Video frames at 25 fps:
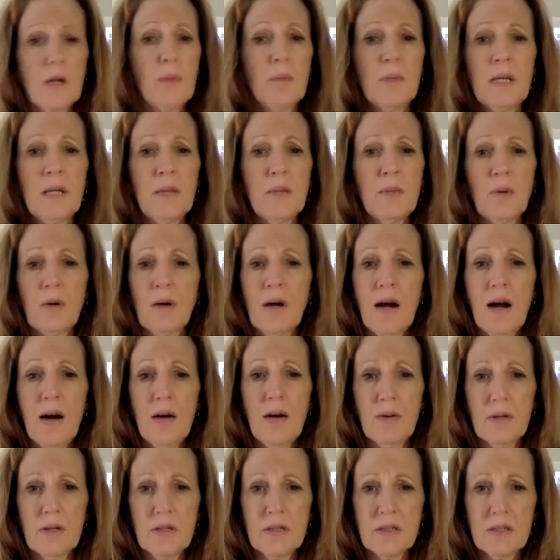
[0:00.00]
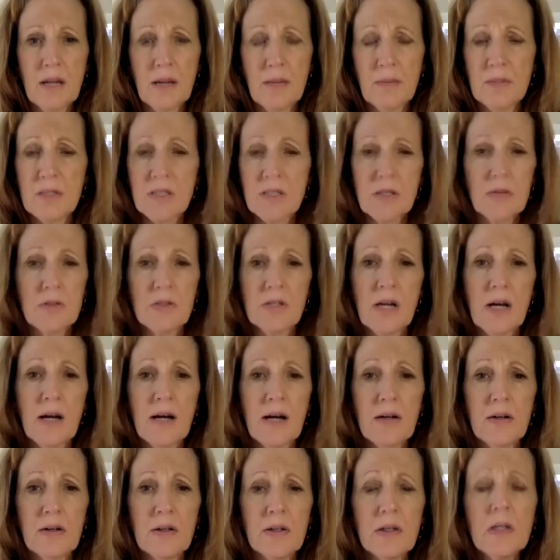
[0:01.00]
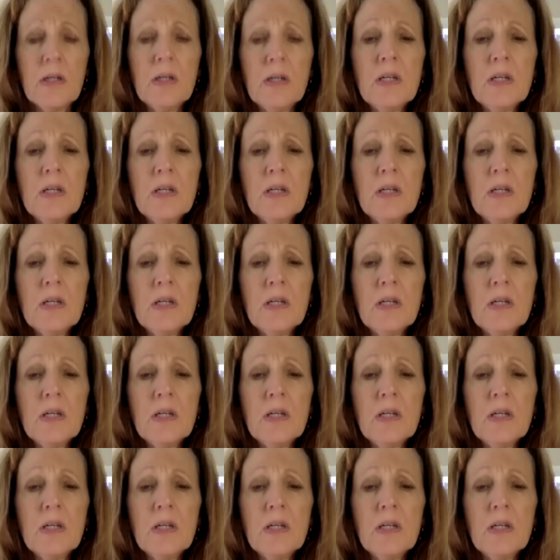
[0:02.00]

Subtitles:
many more hours. I'm so tired.